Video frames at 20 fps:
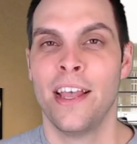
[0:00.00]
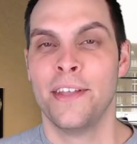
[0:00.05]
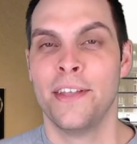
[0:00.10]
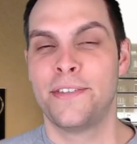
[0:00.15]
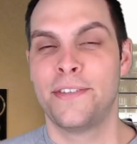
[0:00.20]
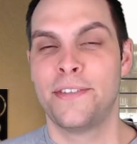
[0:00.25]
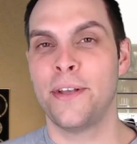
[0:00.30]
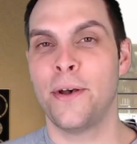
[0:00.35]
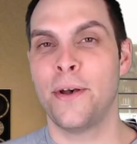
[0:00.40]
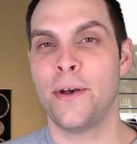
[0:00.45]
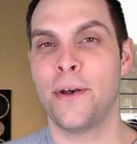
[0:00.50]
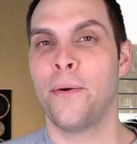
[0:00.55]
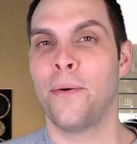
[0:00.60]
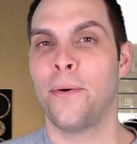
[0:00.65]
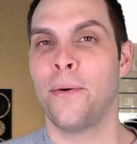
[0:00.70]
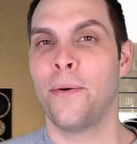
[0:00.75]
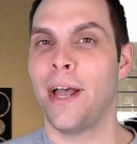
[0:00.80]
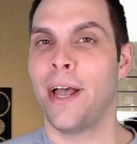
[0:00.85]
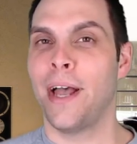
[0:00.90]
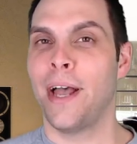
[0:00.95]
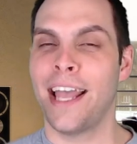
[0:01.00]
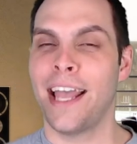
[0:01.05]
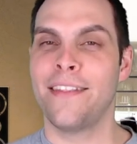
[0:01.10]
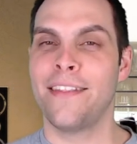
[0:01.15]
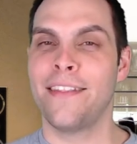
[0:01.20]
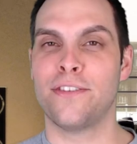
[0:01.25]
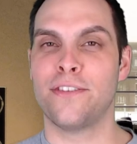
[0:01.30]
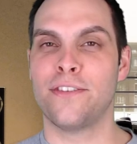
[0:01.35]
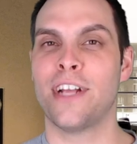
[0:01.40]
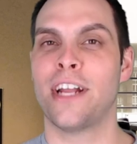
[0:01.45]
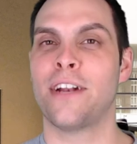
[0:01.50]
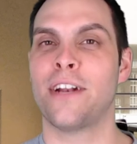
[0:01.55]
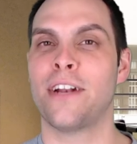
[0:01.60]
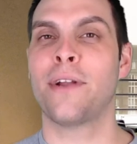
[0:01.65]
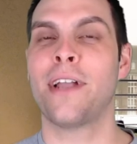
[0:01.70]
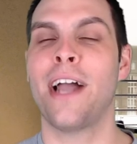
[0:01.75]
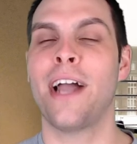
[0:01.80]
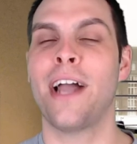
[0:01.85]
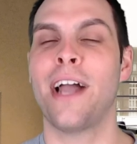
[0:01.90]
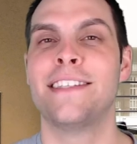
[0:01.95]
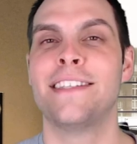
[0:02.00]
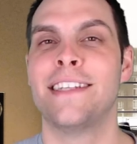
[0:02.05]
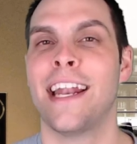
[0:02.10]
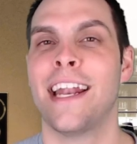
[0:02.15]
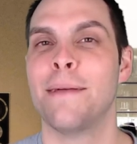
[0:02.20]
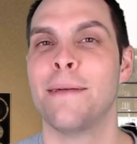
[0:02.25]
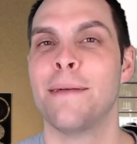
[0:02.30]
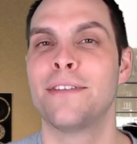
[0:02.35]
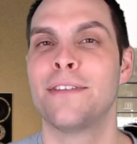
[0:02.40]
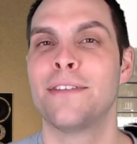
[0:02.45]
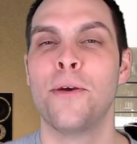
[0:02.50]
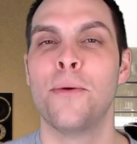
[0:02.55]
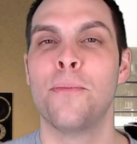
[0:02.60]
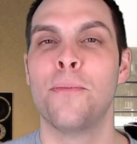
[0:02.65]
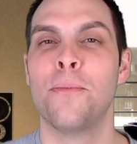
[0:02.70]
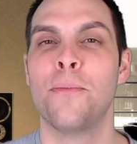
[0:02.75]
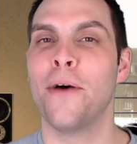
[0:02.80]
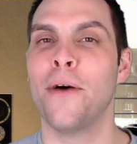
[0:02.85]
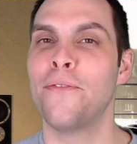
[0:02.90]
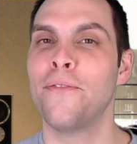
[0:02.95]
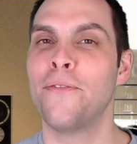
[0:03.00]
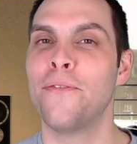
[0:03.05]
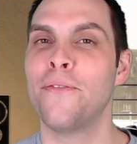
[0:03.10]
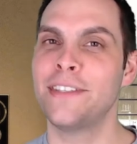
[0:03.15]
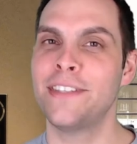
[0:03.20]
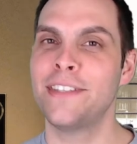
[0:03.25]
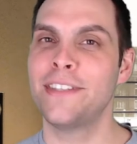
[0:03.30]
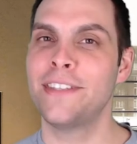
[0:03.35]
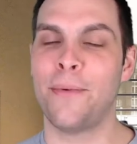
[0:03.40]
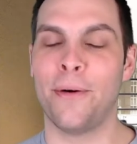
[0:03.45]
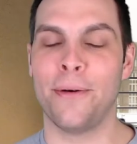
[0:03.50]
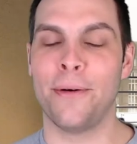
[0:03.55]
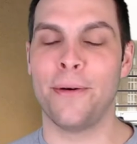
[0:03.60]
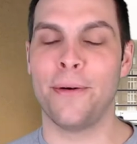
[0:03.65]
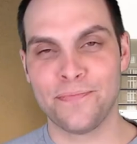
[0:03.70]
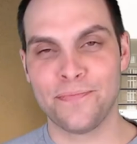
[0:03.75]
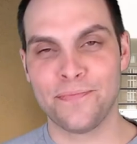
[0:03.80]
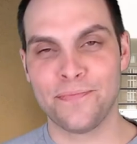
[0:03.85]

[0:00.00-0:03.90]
So, again, these are general guides and not absolute, but for example,